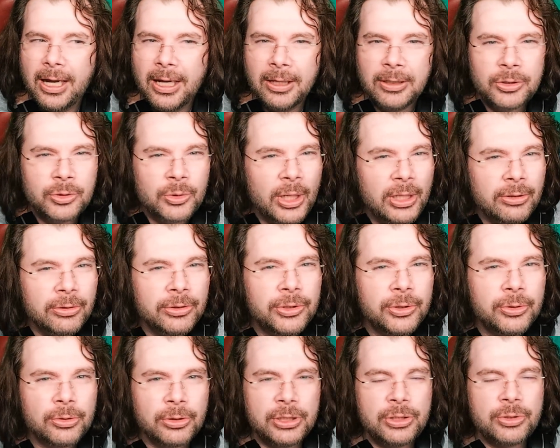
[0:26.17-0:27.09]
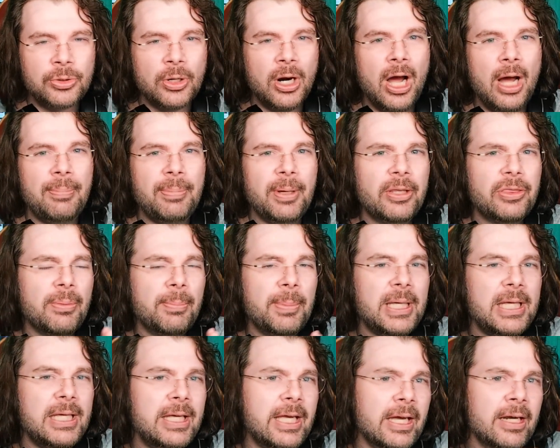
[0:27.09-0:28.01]
Trailers usually drop at the
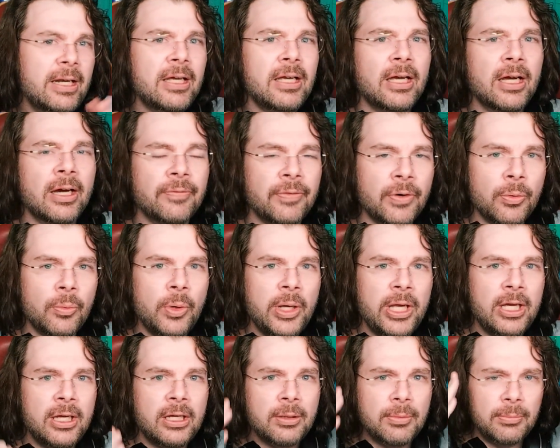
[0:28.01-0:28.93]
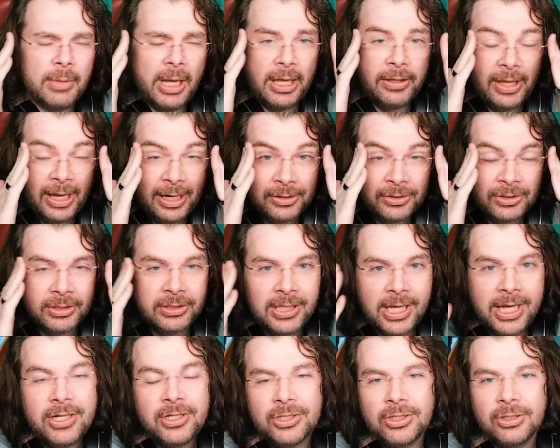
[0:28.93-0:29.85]
beginning of a week, and that is
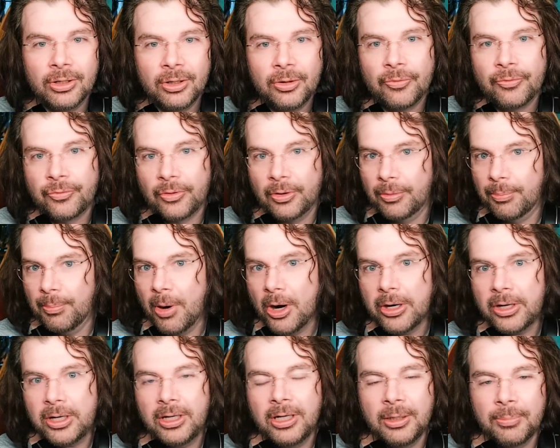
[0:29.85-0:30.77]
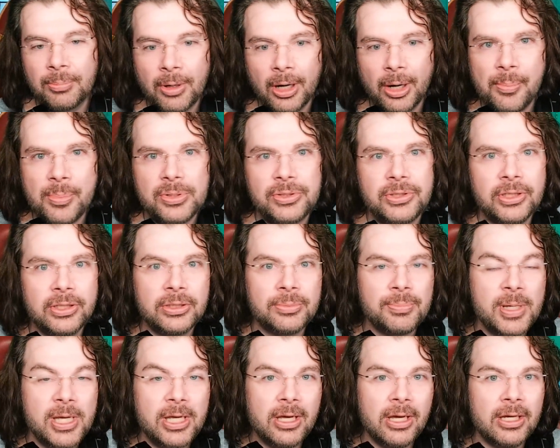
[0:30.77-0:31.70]
intentional for marketing purposes
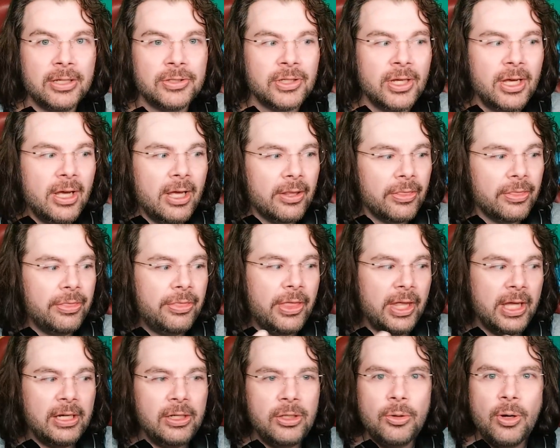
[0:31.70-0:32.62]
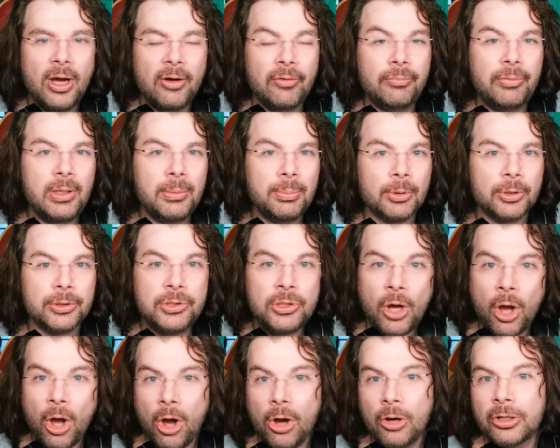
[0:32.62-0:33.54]
because then you have people
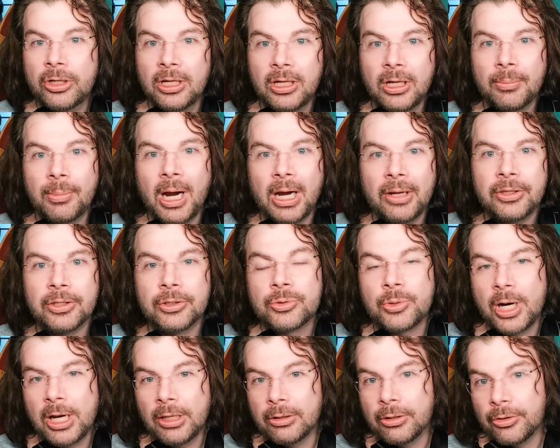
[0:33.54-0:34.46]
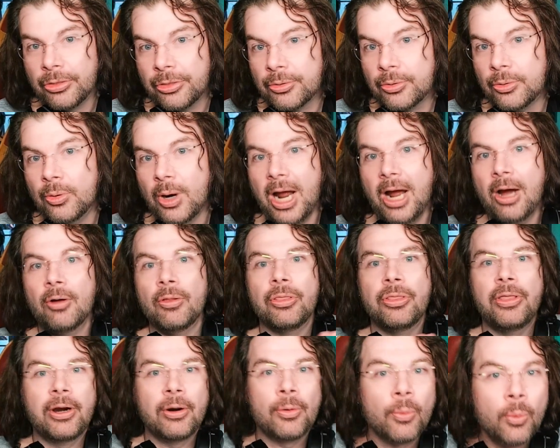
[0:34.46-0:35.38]
talking about the trailer throughout
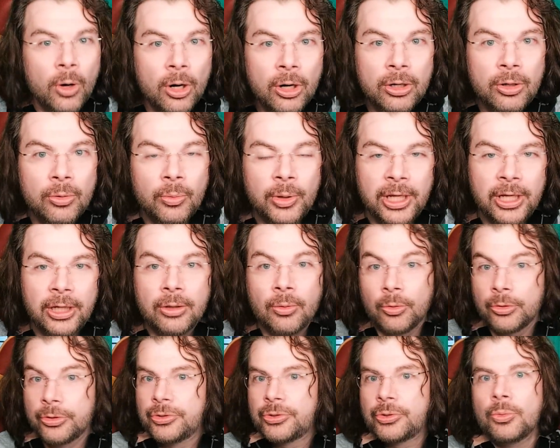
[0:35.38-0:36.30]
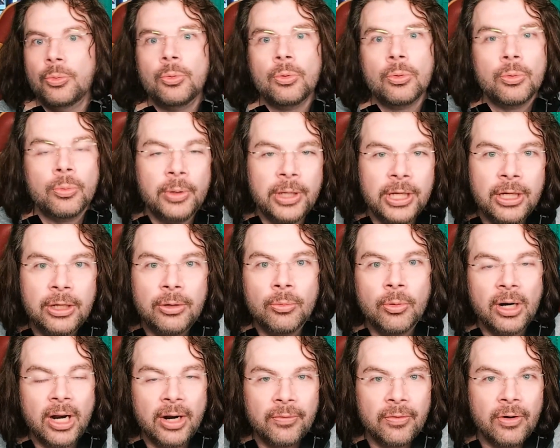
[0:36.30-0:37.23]
their work week or school week,
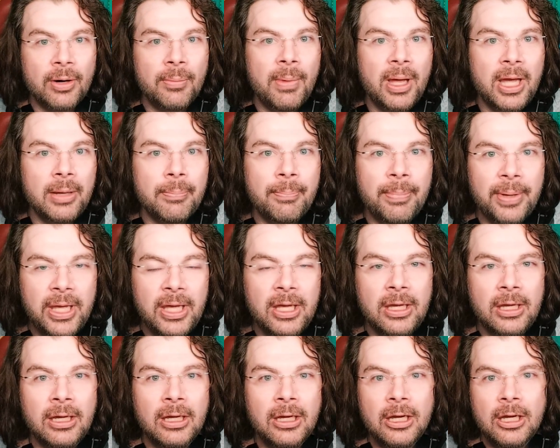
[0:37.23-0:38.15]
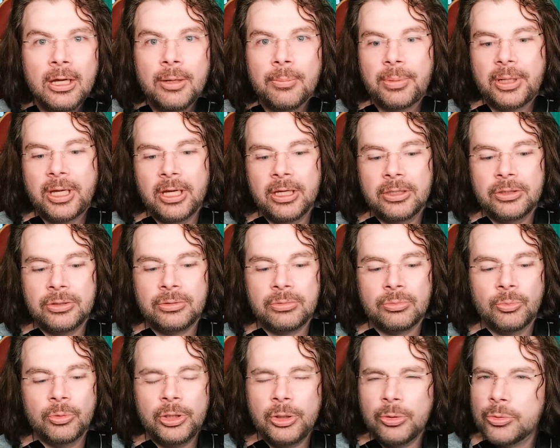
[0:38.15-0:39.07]
whatever it may be, because
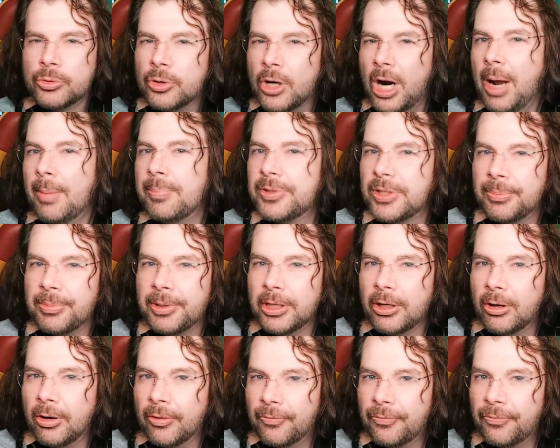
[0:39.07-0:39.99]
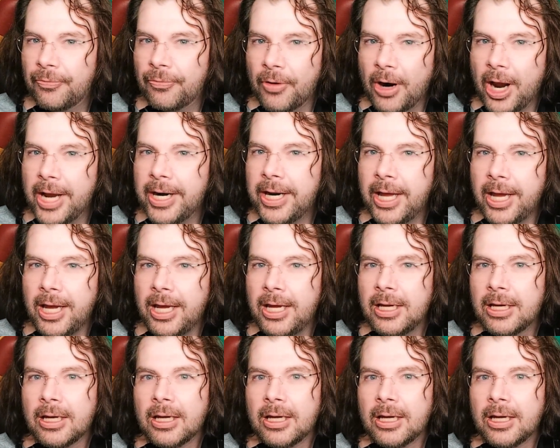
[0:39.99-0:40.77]
when you drop something on a Friday,